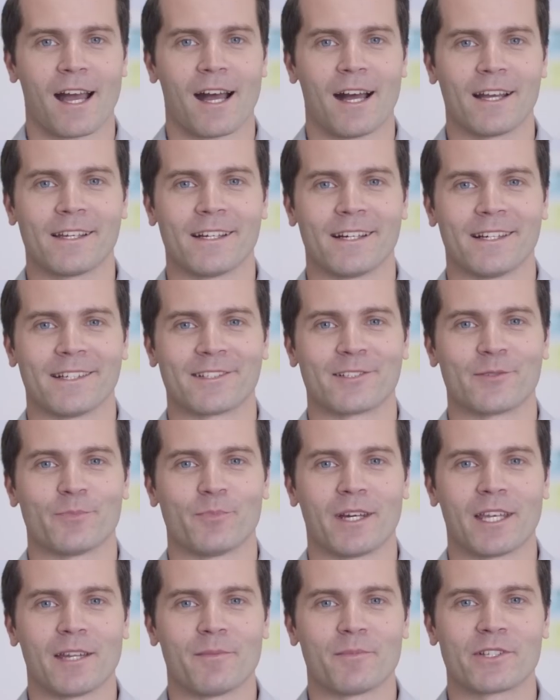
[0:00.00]
Hi guys,
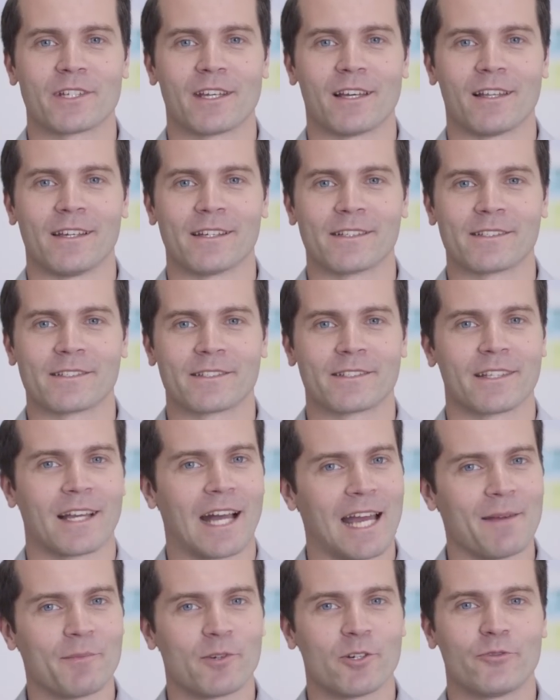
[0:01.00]
my name is Alex.
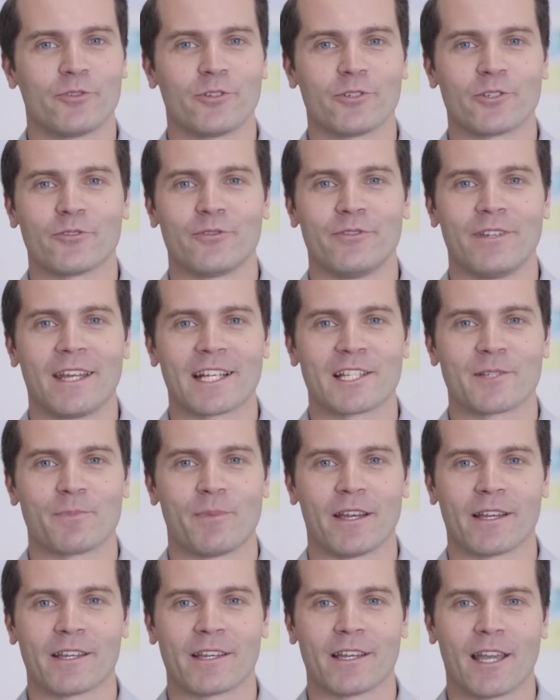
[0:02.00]
I'm co-founder of
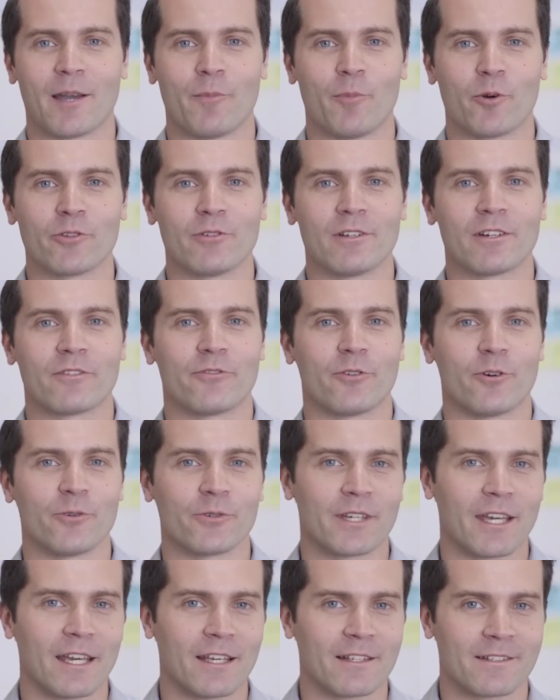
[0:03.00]
nexpaq, a modular
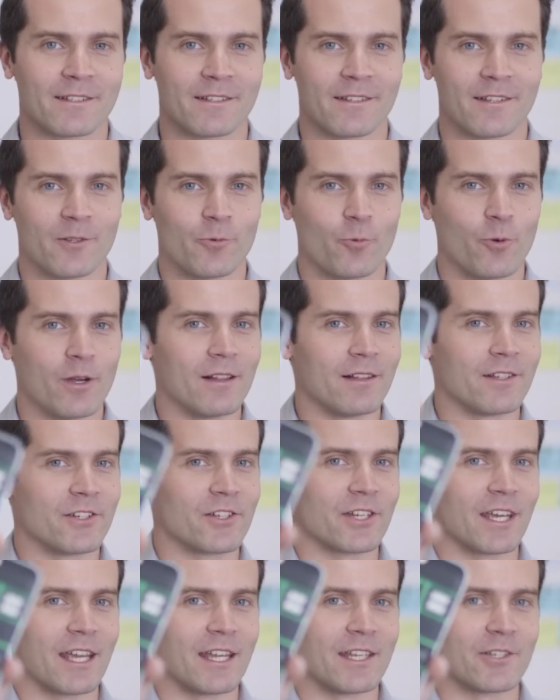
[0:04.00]
phone case that will
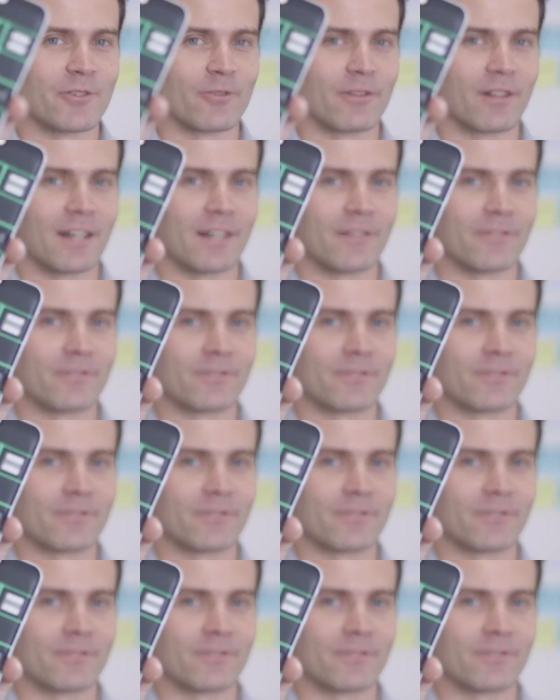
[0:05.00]
change your life.